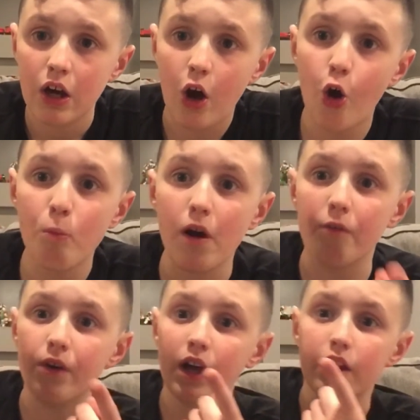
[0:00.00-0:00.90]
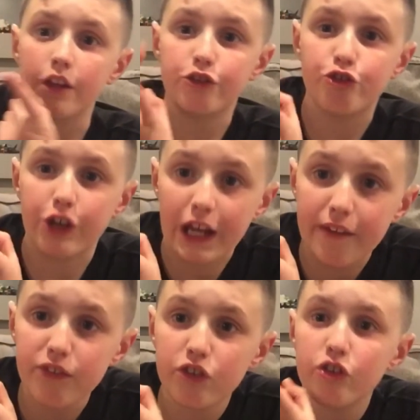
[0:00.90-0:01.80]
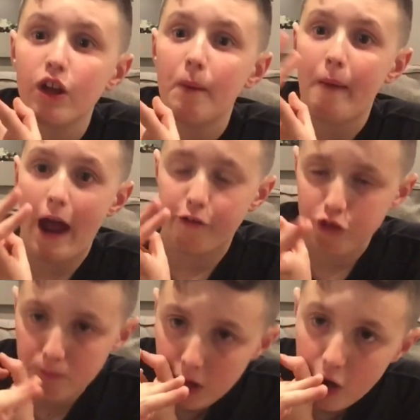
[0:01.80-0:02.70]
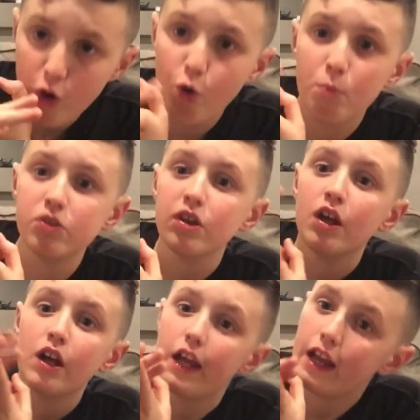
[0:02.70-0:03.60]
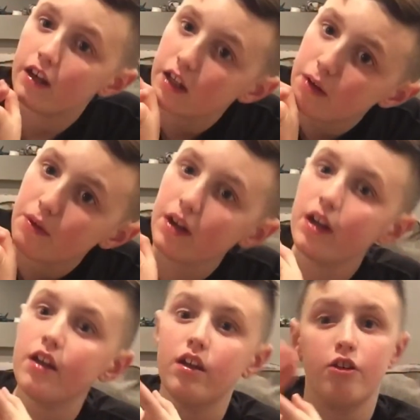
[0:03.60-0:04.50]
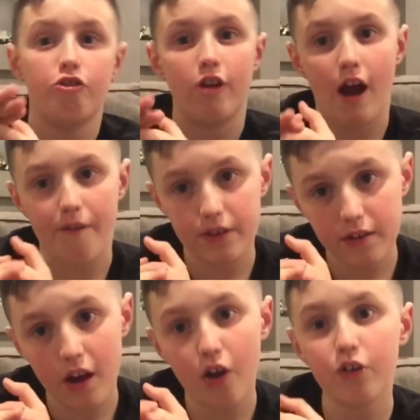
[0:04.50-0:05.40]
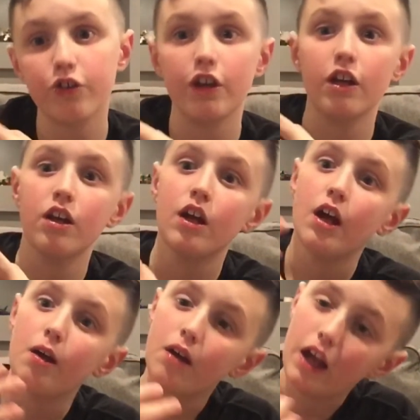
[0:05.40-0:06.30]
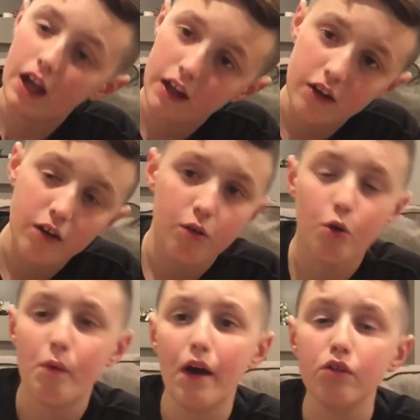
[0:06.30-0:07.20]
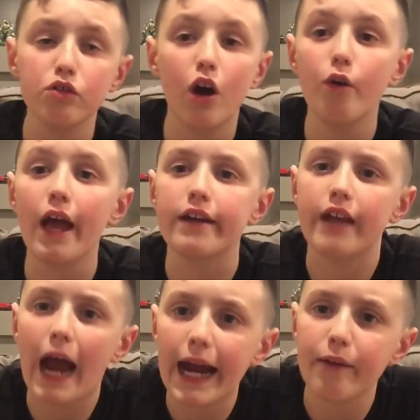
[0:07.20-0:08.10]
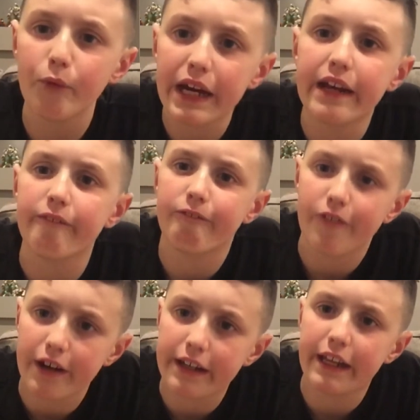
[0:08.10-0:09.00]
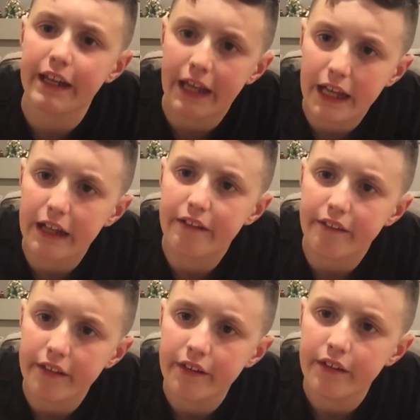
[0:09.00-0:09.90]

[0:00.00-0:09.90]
home of the Chiefs, Patrick Mahomes, Andy Reid, Travis Kelsey, and who else? Oh yeah, Tyreek freaking Hill.